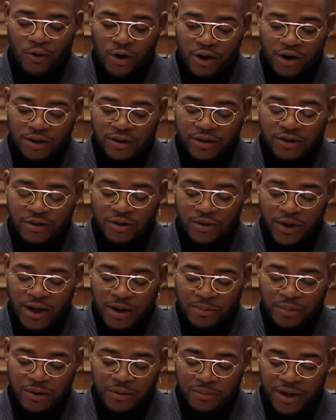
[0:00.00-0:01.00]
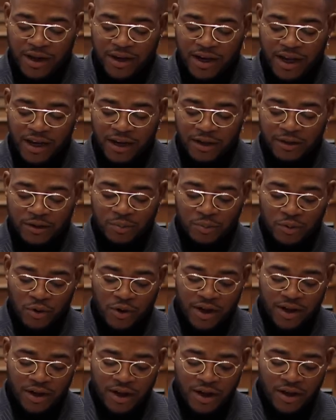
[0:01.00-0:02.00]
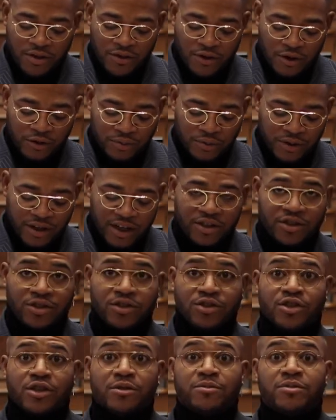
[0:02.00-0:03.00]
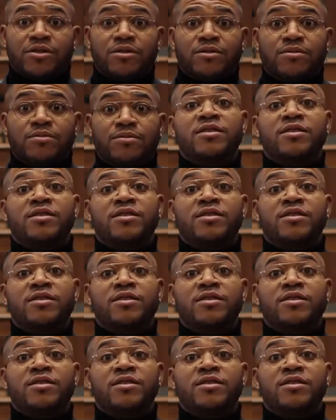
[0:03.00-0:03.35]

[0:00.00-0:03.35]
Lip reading: work to implement and exploit those relationships.